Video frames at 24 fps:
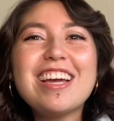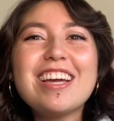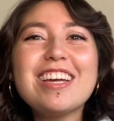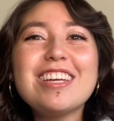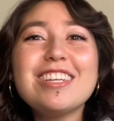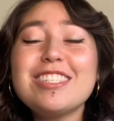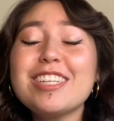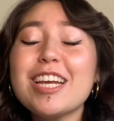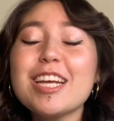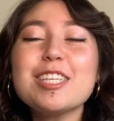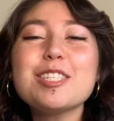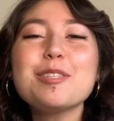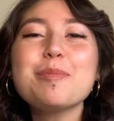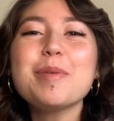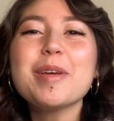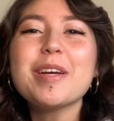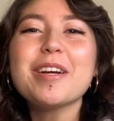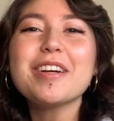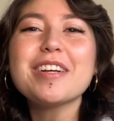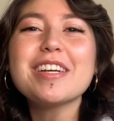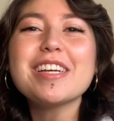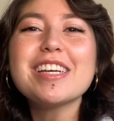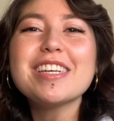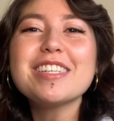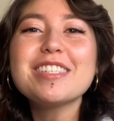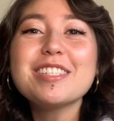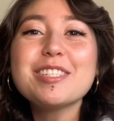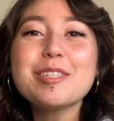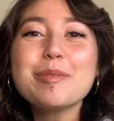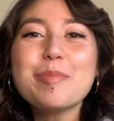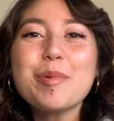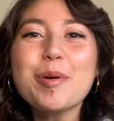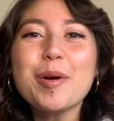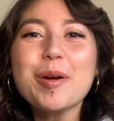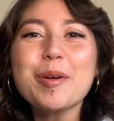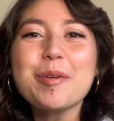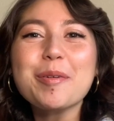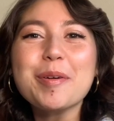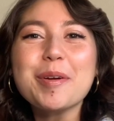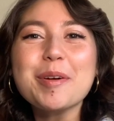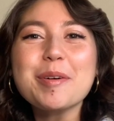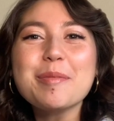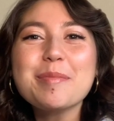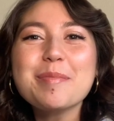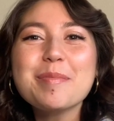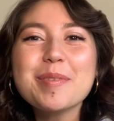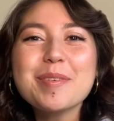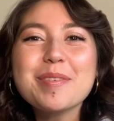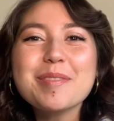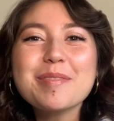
Shakespearean Support Group.